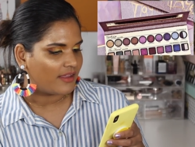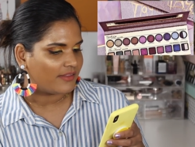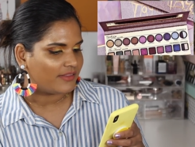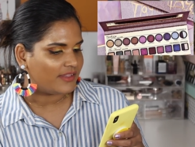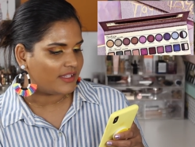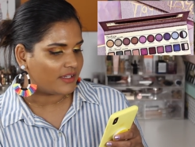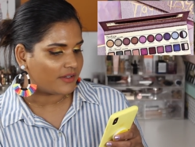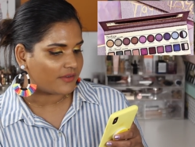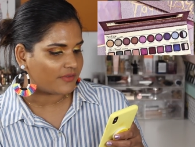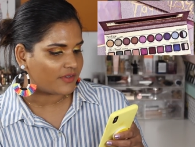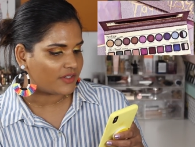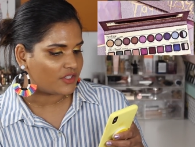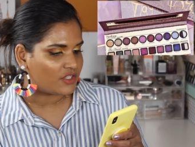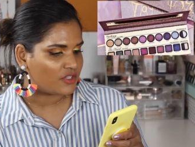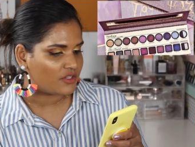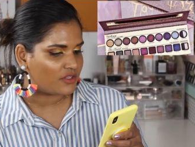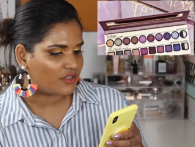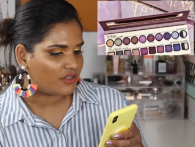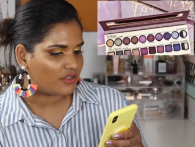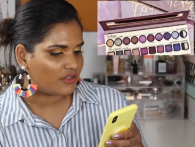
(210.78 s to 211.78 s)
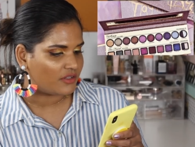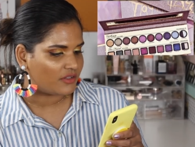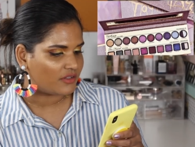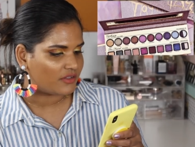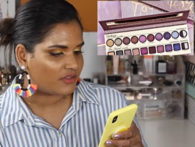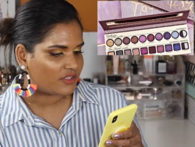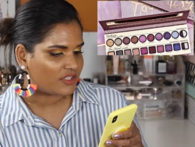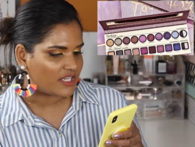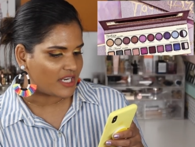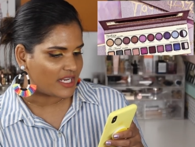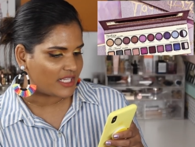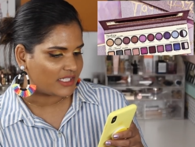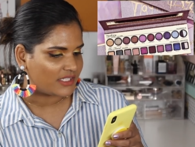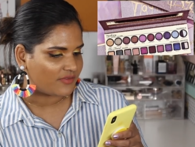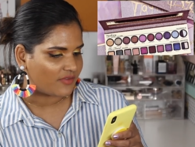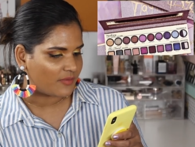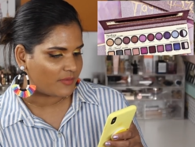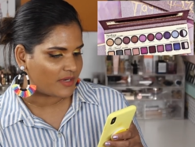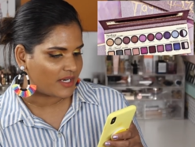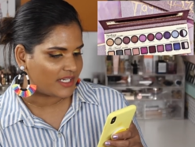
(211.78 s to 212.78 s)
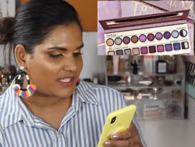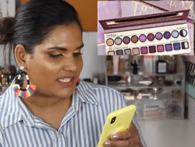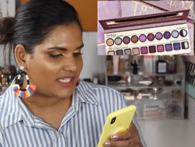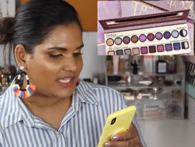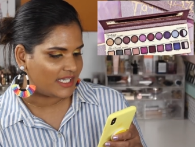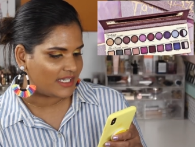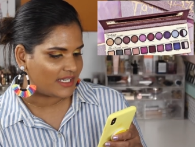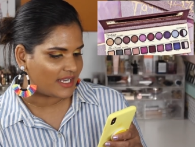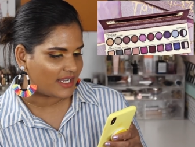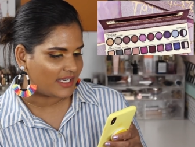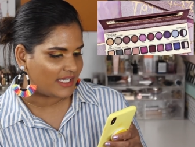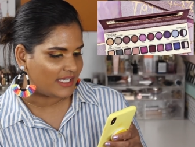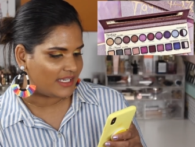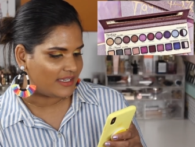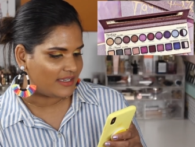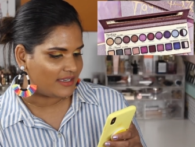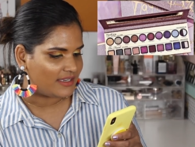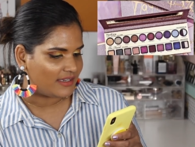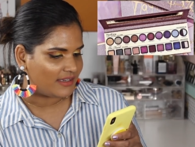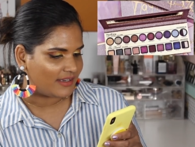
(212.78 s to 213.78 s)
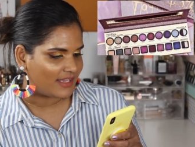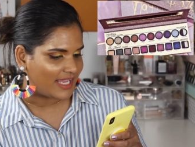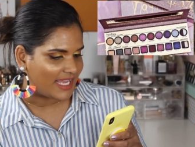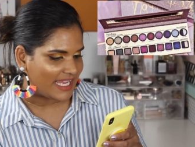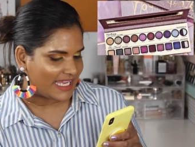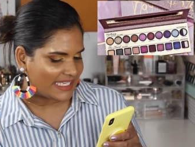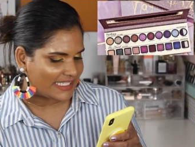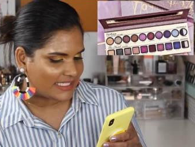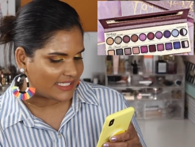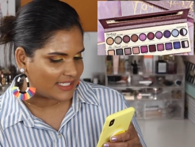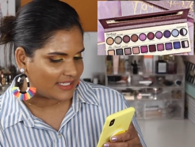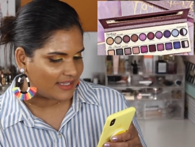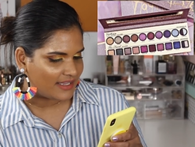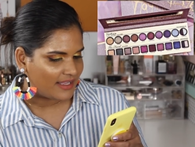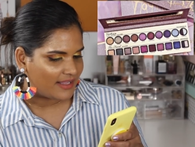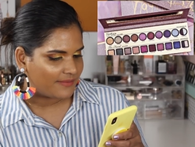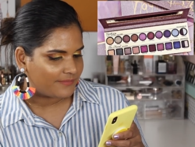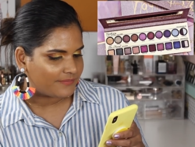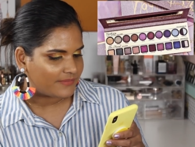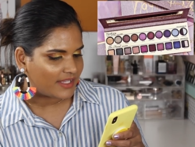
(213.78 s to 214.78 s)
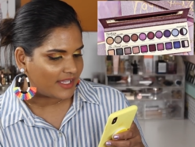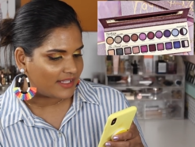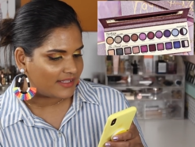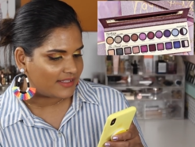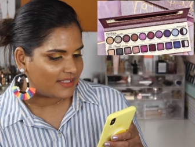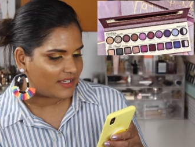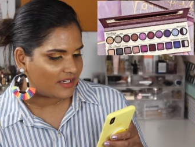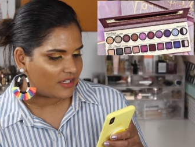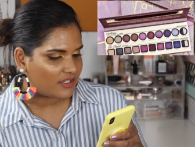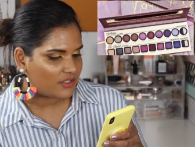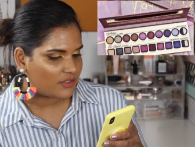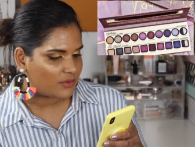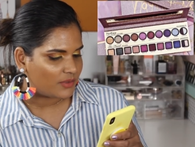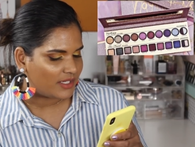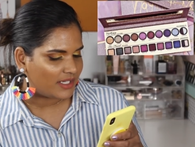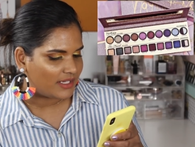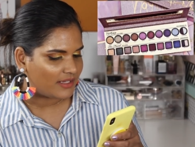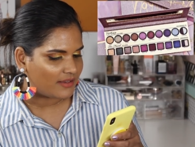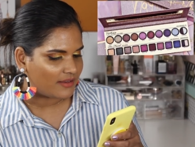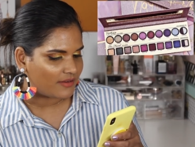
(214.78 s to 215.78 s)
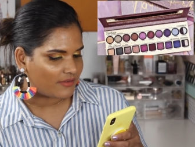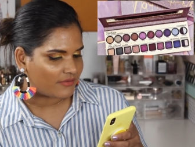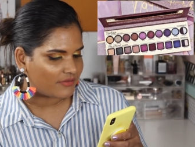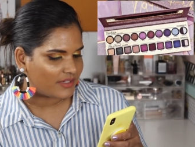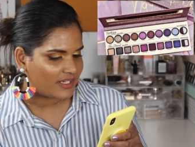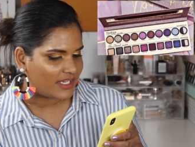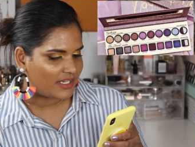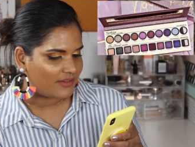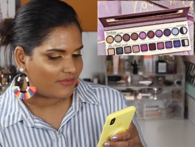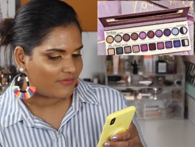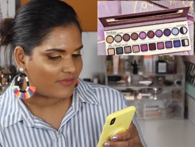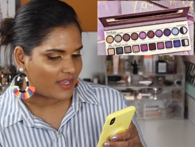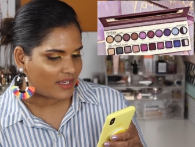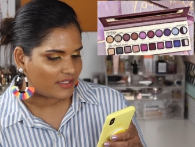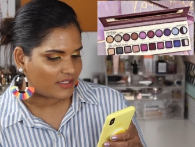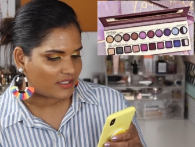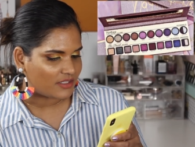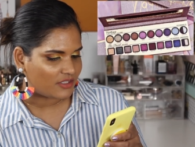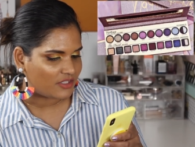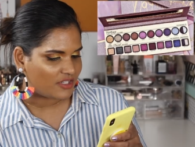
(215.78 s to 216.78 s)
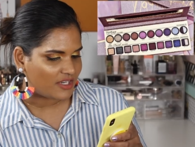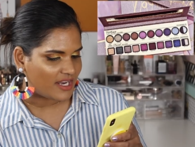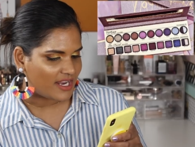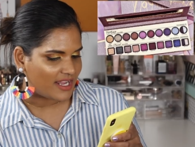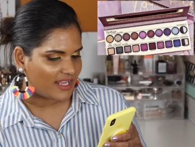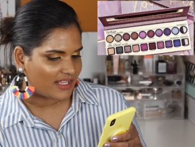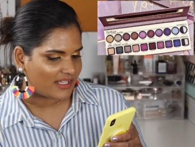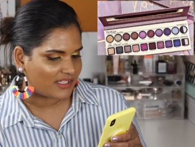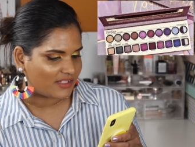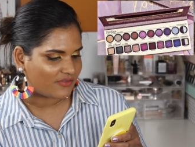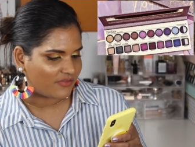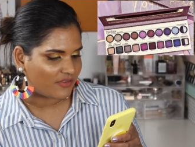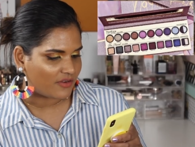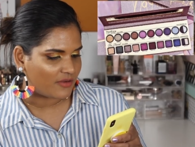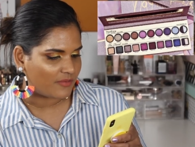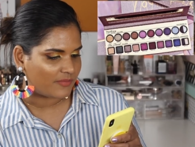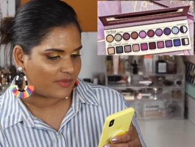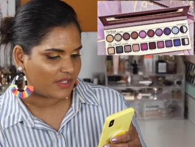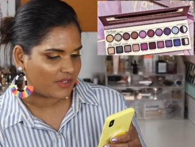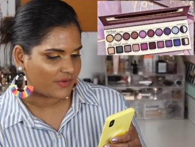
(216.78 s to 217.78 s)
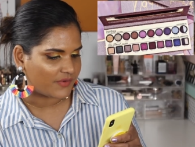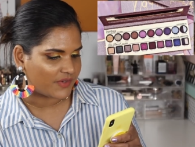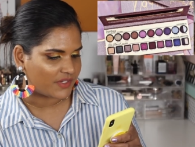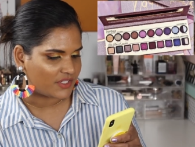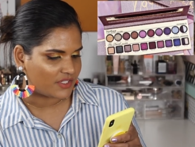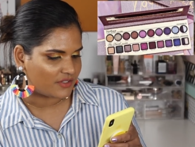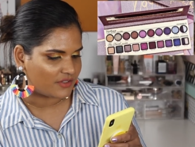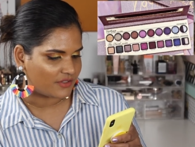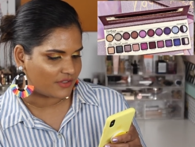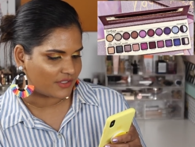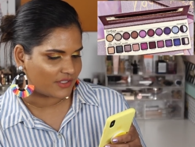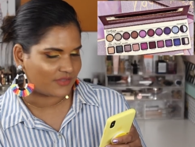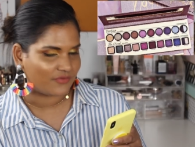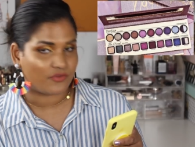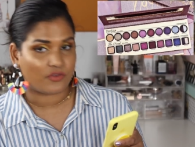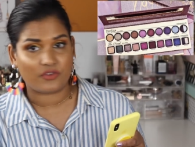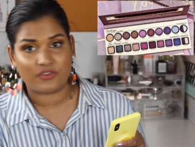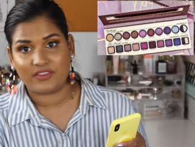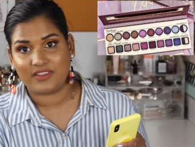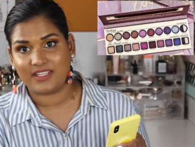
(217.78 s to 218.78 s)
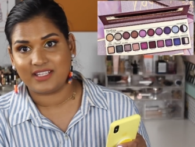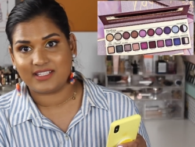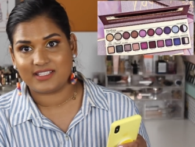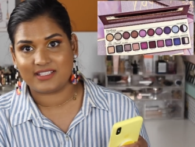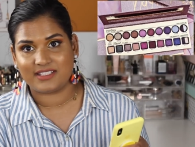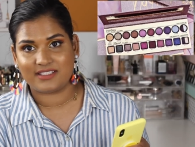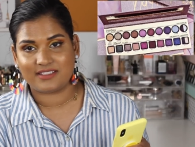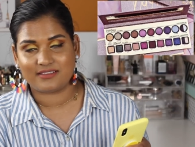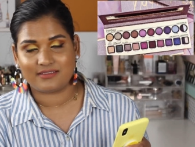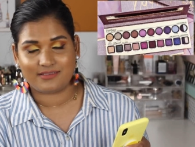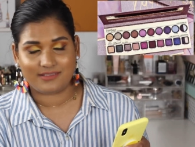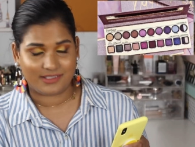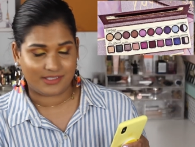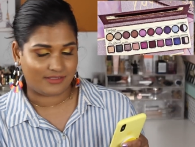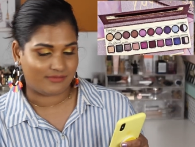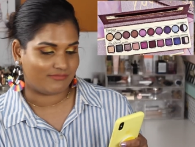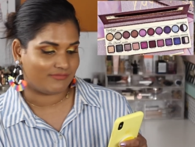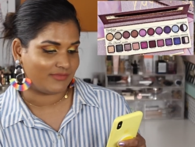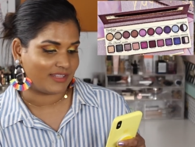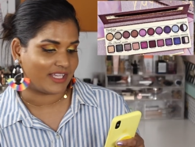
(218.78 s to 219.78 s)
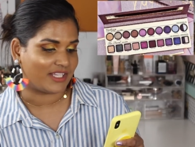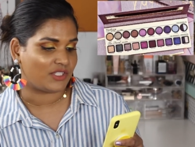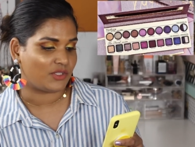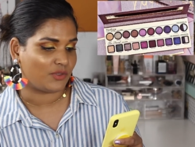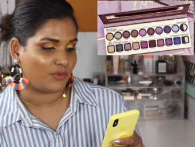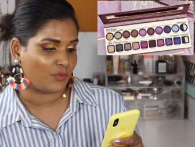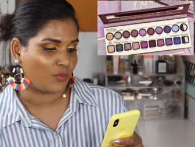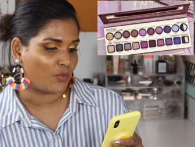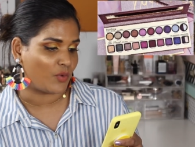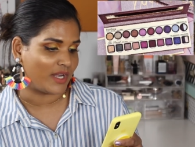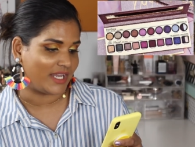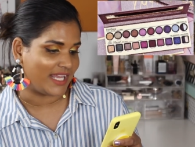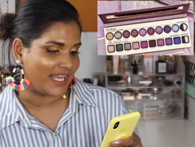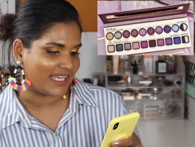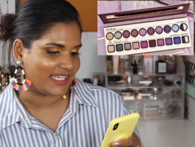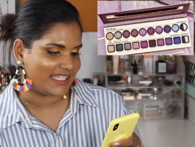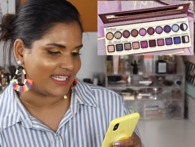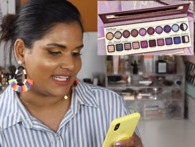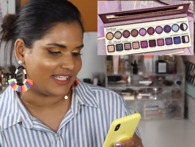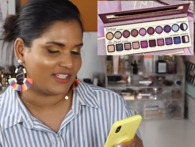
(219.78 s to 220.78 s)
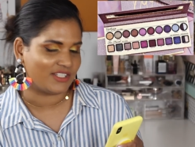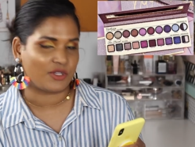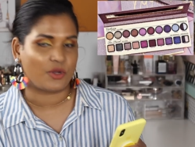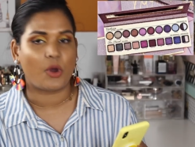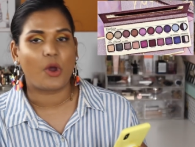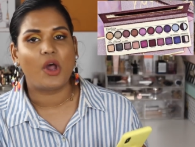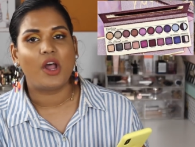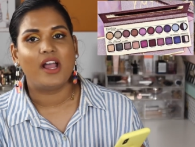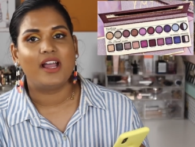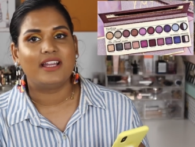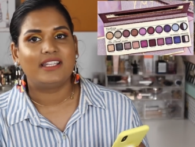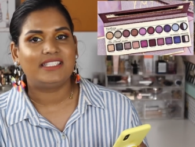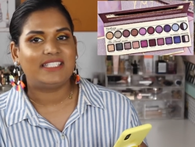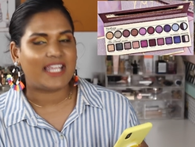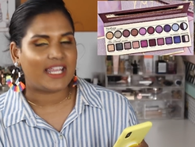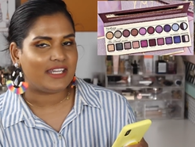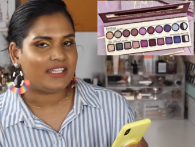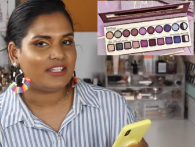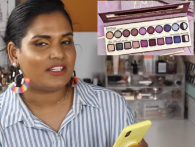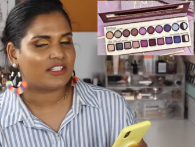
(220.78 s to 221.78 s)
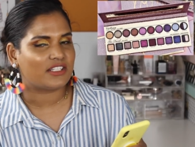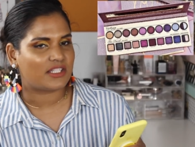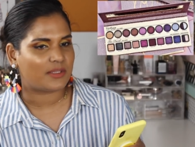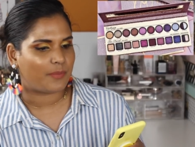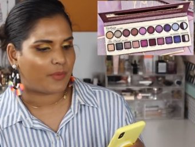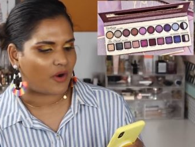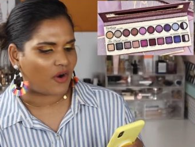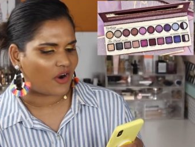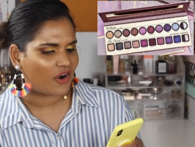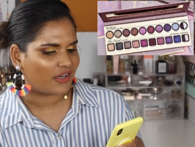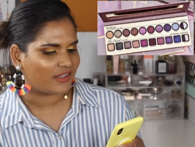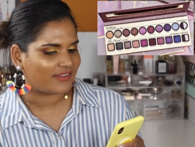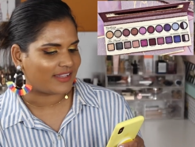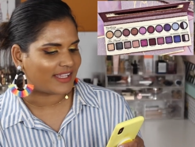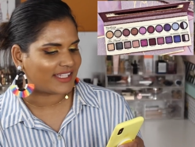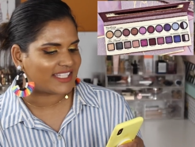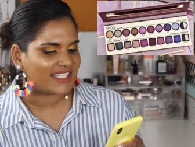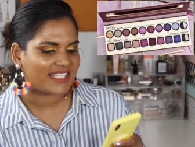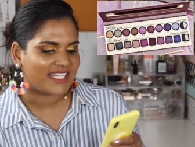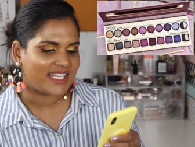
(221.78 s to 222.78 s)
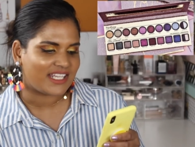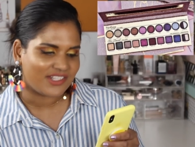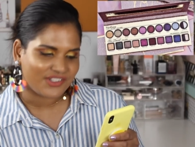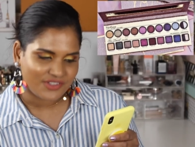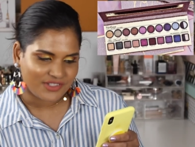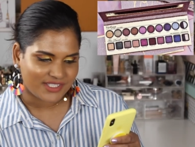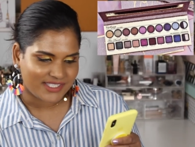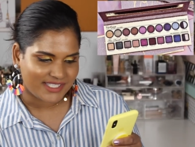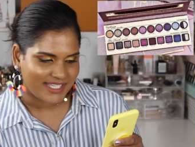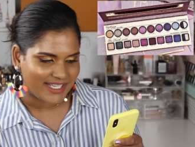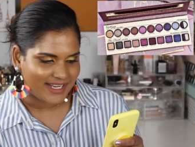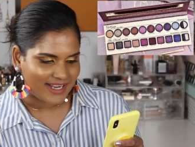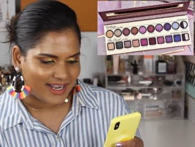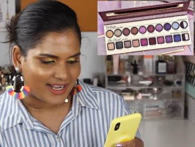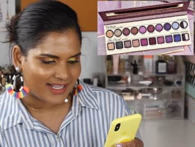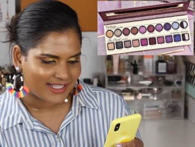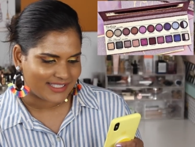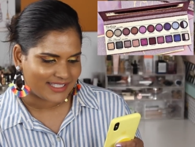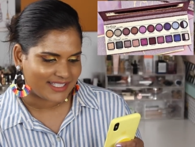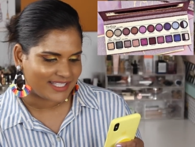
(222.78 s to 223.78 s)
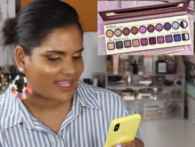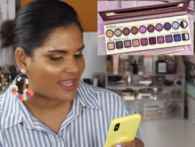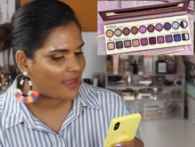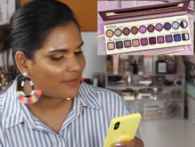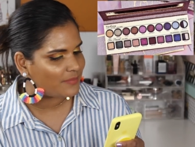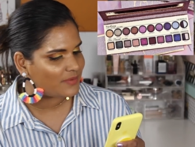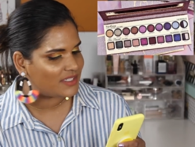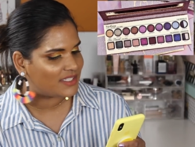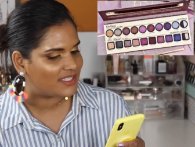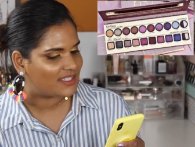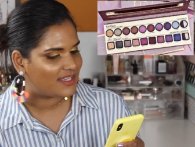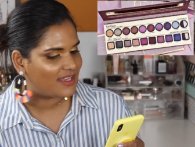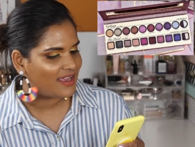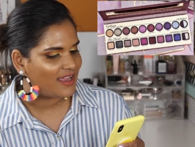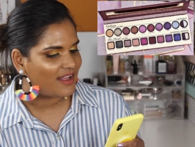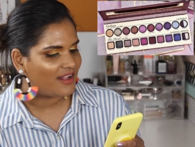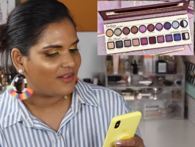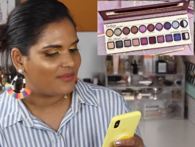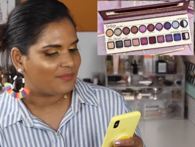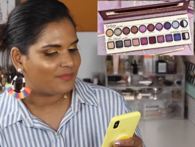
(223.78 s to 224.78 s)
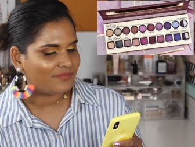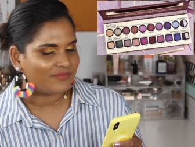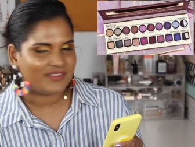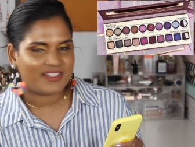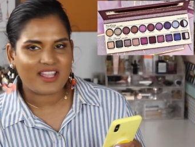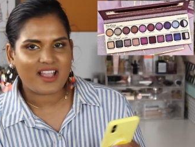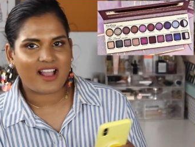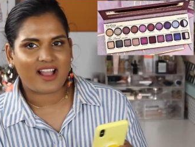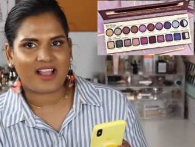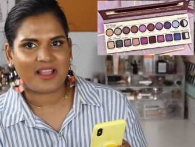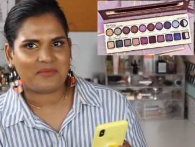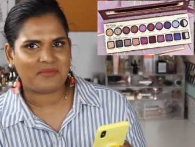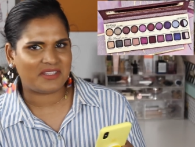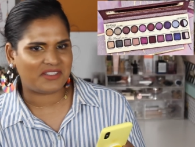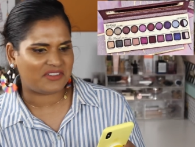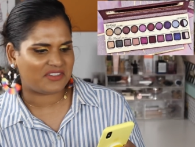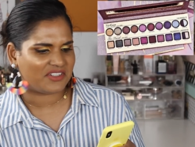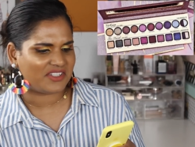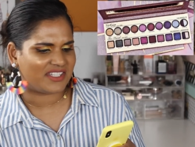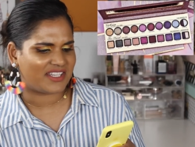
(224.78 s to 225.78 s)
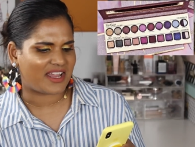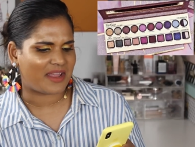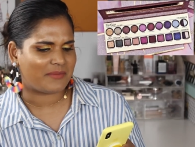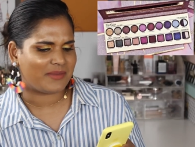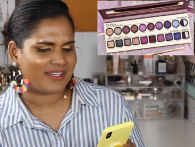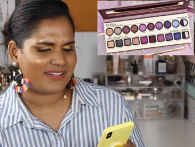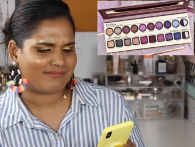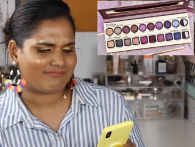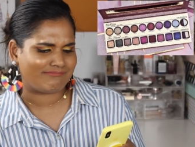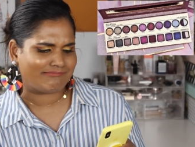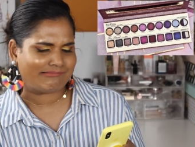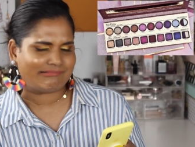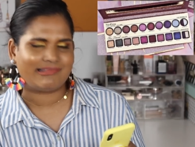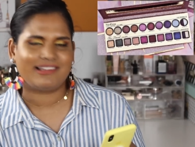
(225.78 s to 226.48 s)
the original shades from 1998 and they're doing reinvented shades from the originals for this like 2018 so 10 years apart that's an interesting concept yeah i'm interested i mean